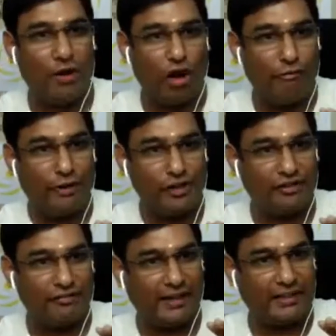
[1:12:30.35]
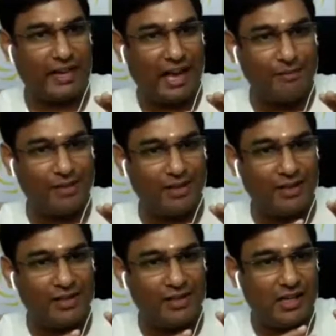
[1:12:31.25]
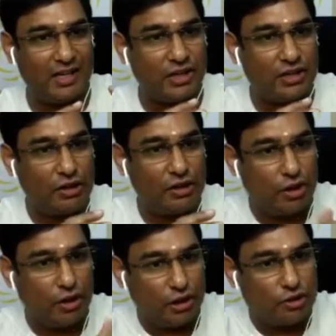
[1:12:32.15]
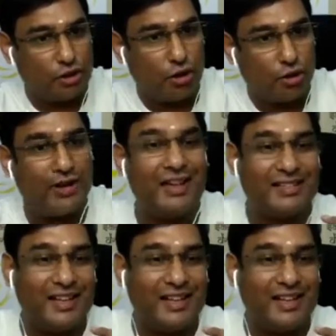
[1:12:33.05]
How much of my time and energy is drawn to it?